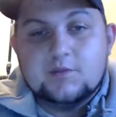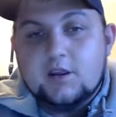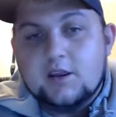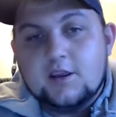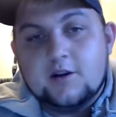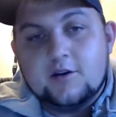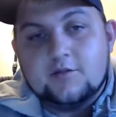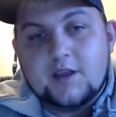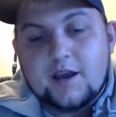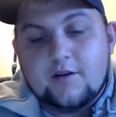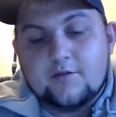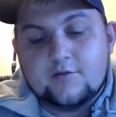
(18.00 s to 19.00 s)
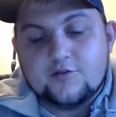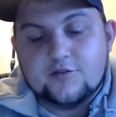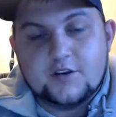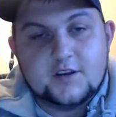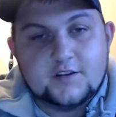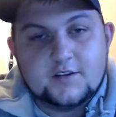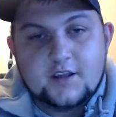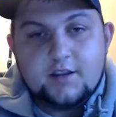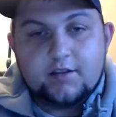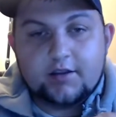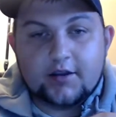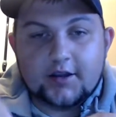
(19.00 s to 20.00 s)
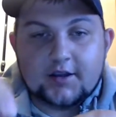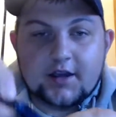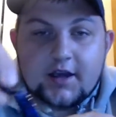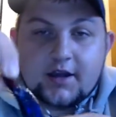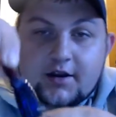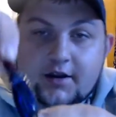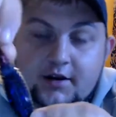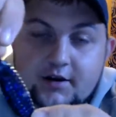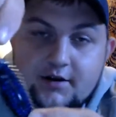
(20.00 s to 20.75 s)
you know, down trees, anything like that.